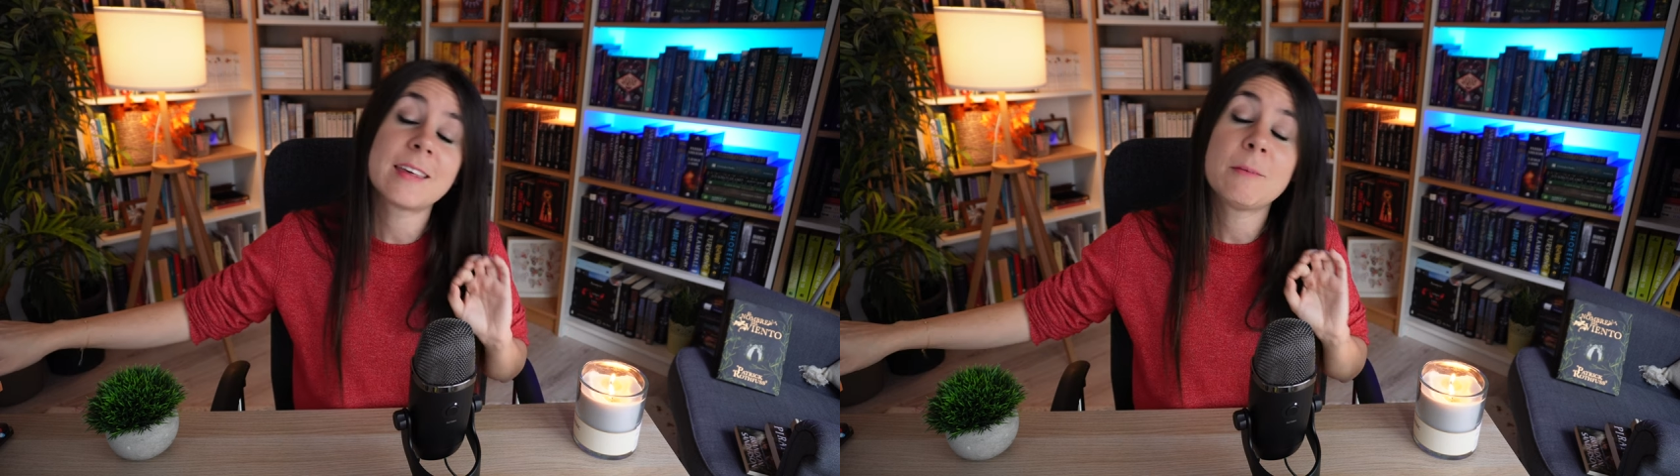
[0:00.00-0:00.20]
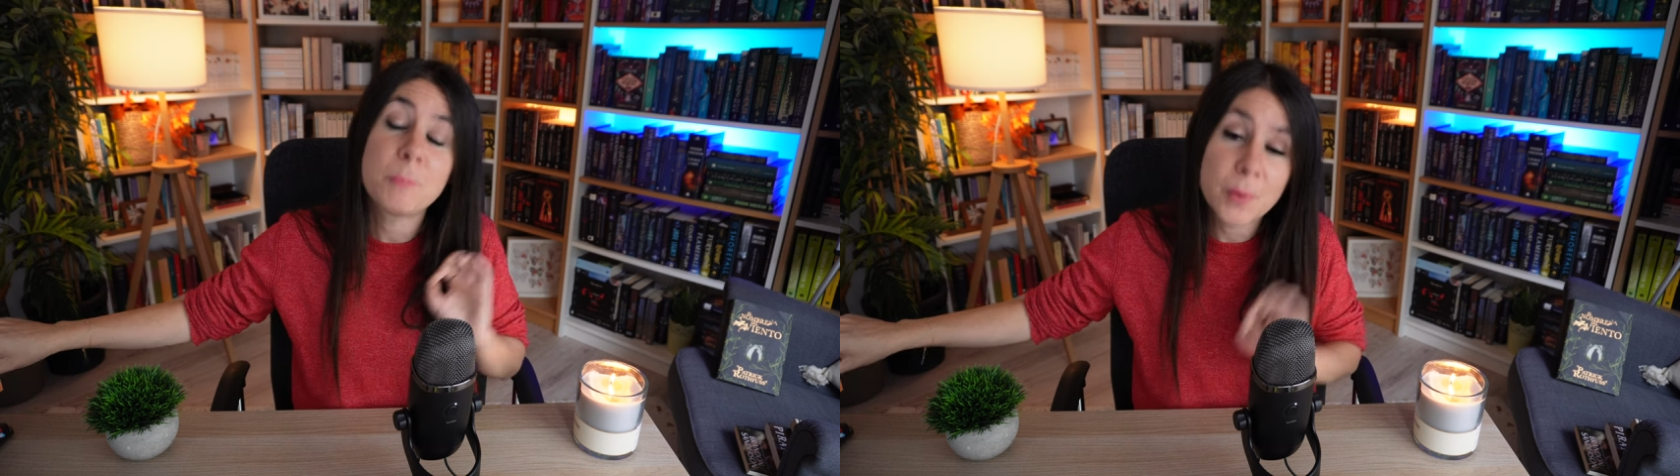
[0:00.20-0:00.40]

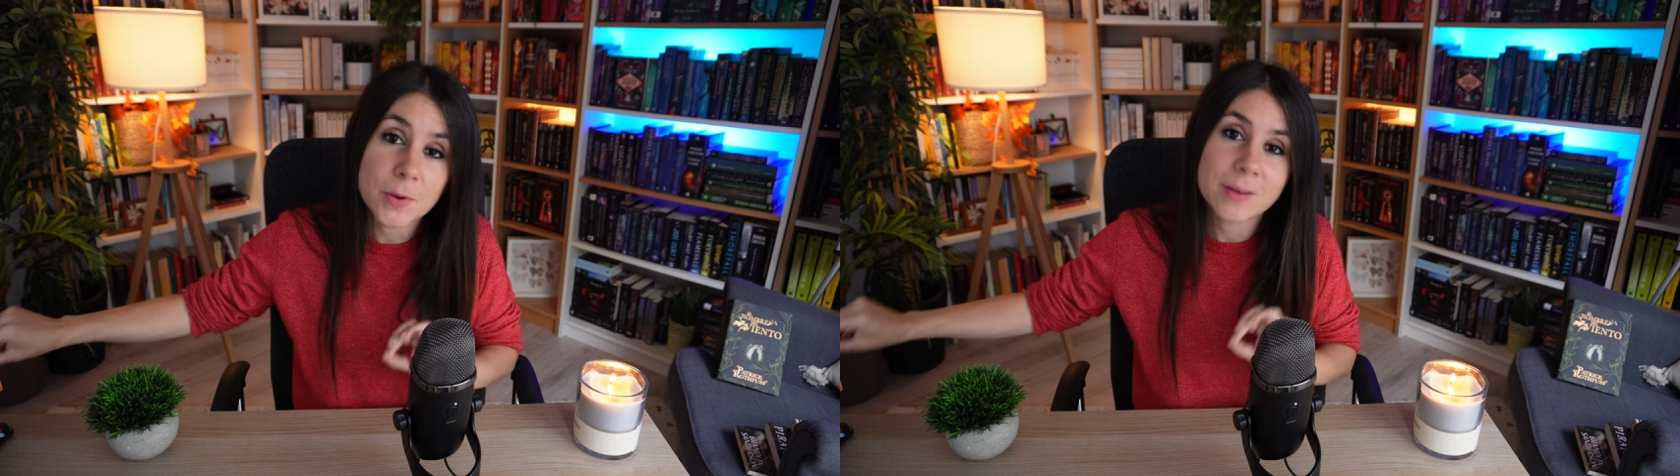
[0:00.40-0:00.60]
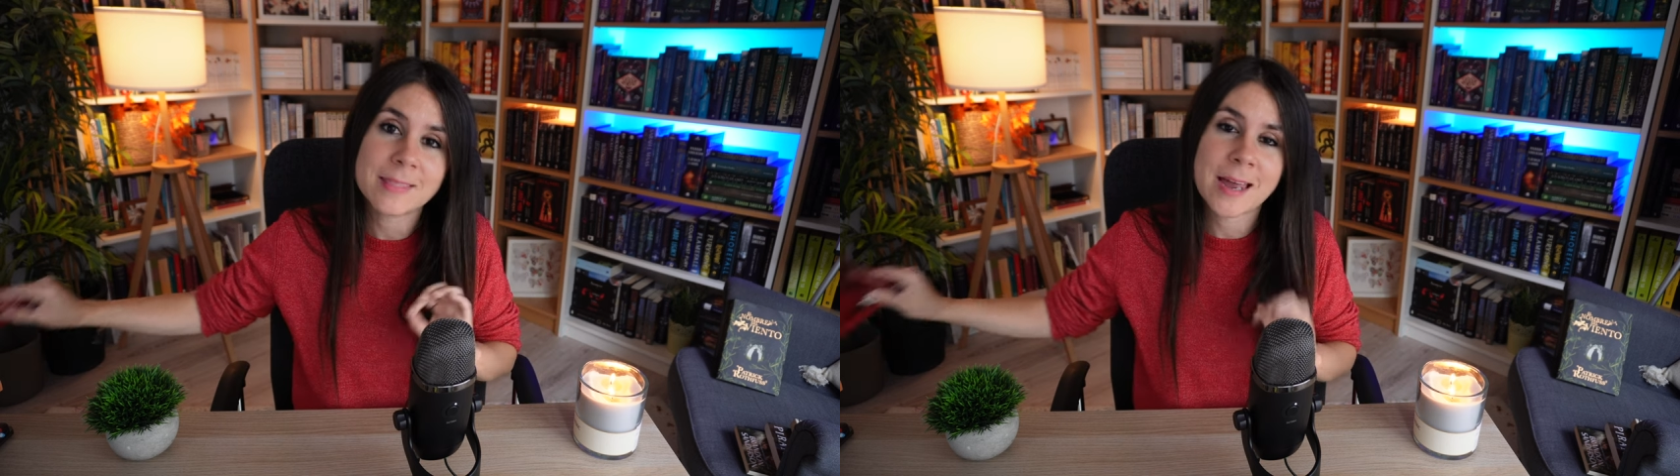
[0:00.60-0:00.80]
a
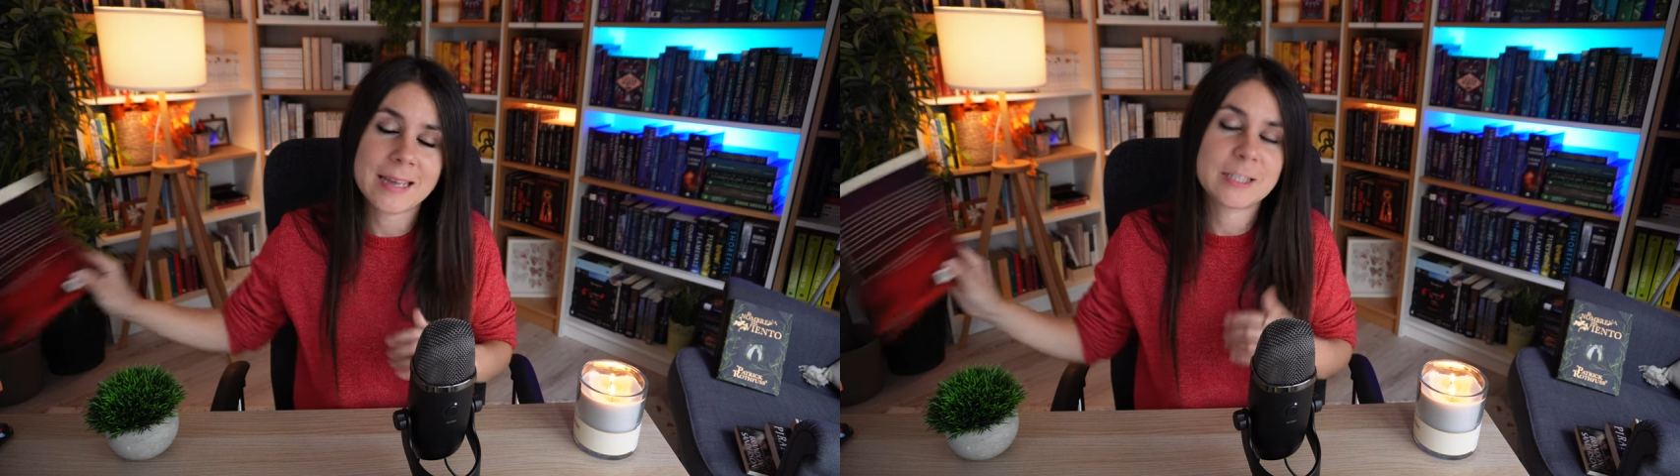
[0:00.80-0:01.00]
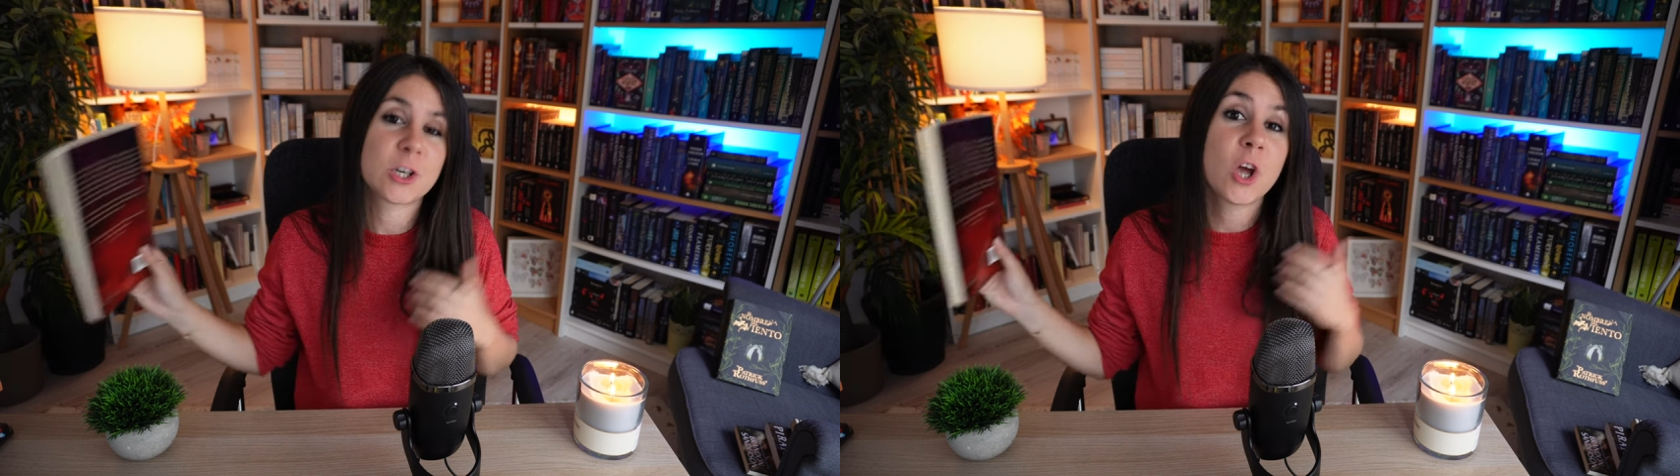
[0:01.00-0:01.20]
book that
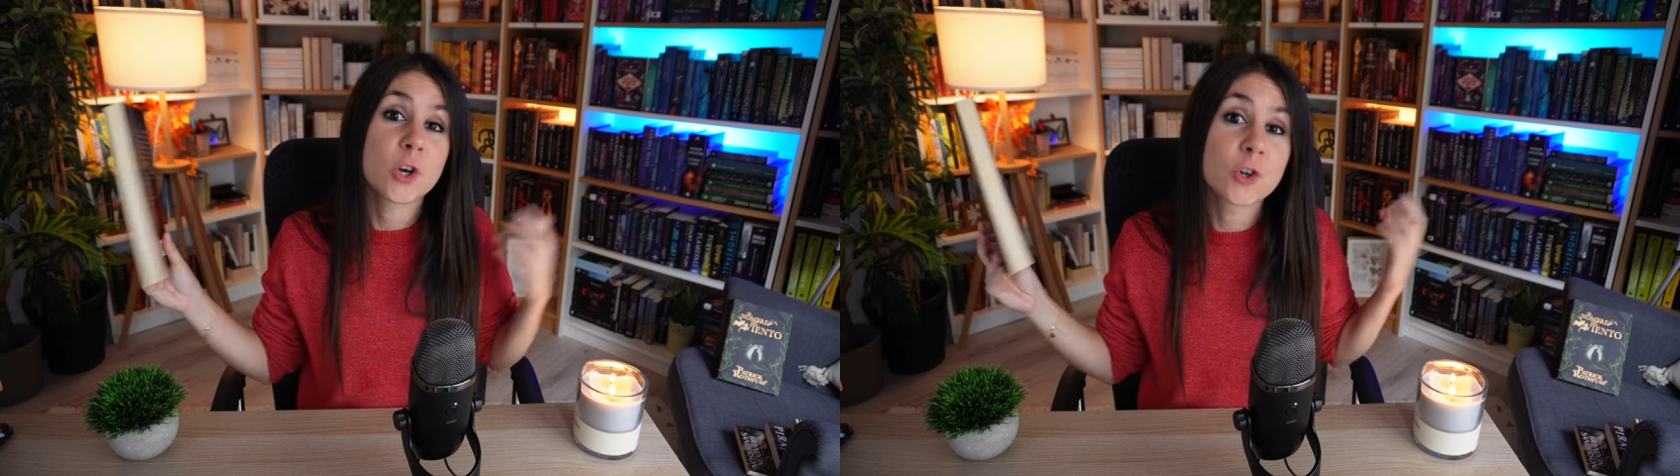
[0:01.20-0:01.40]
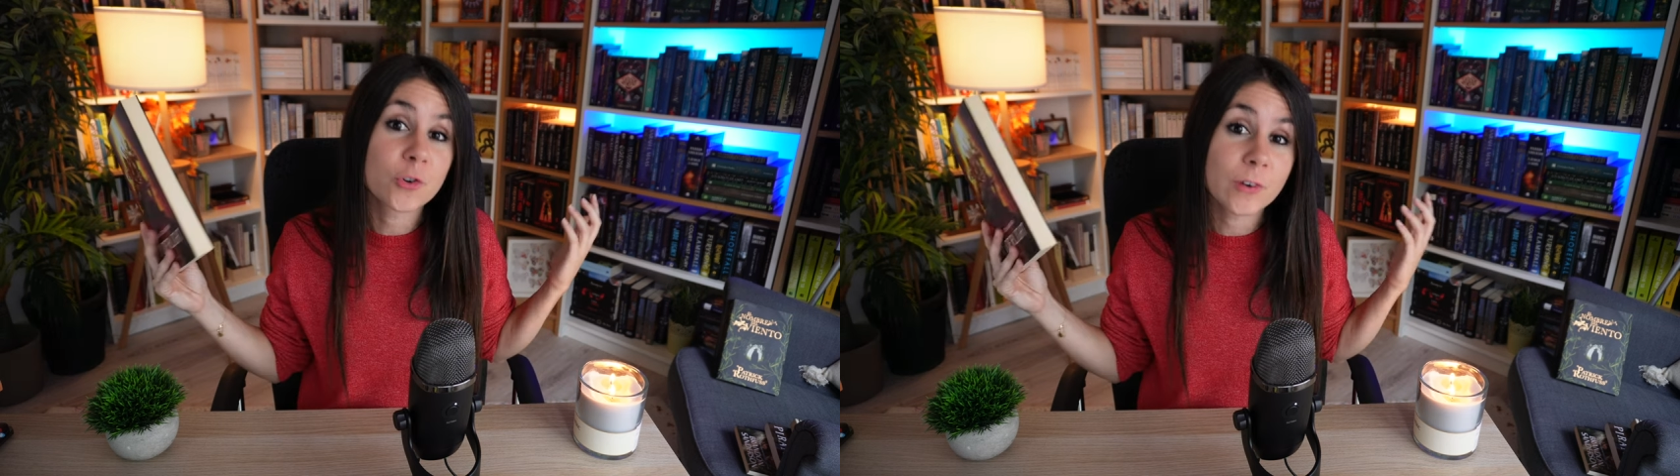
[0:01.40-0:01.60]
is
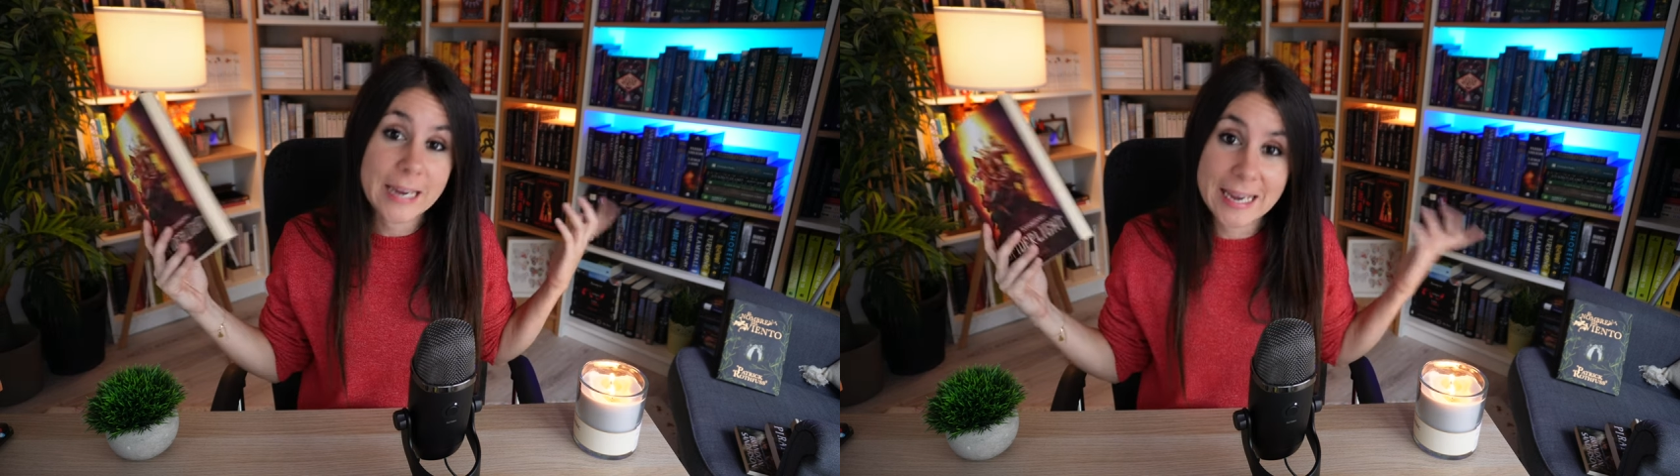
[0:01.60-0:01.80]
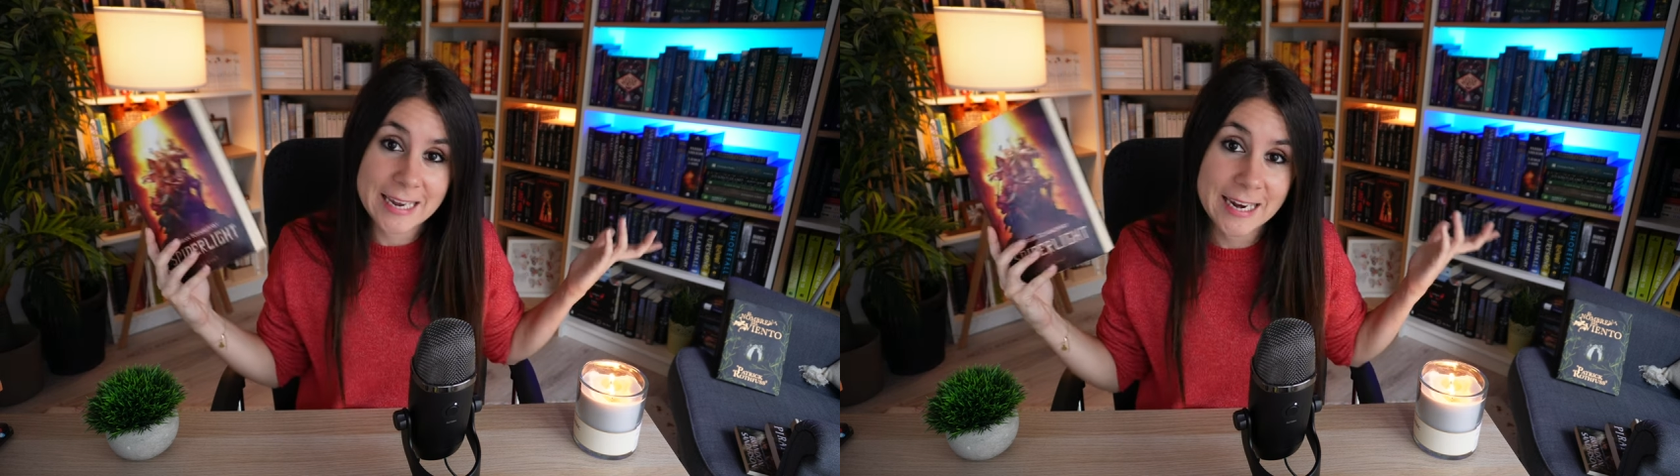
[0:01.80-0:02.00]

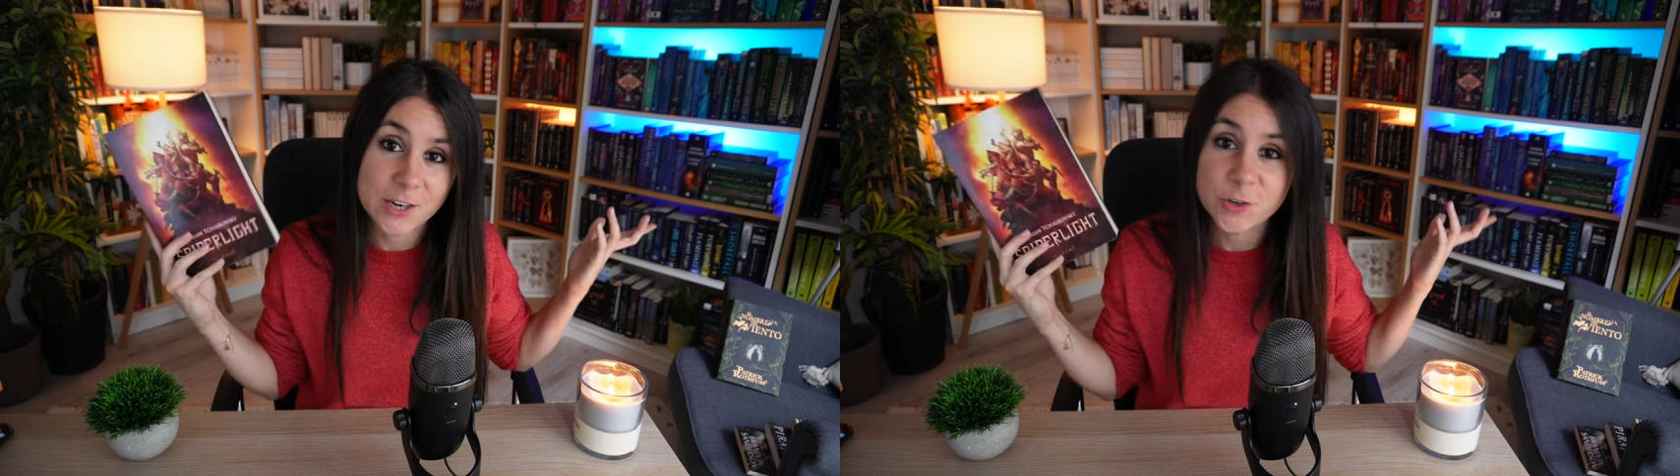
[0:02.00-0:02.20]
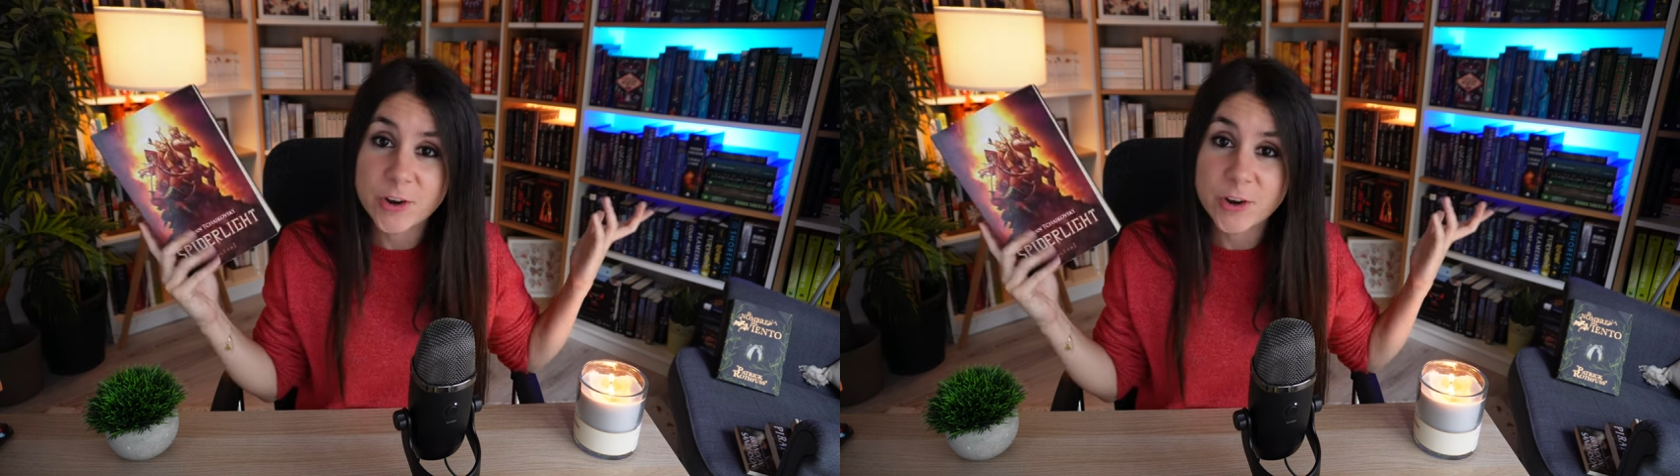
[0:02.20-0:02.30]
truly a hidden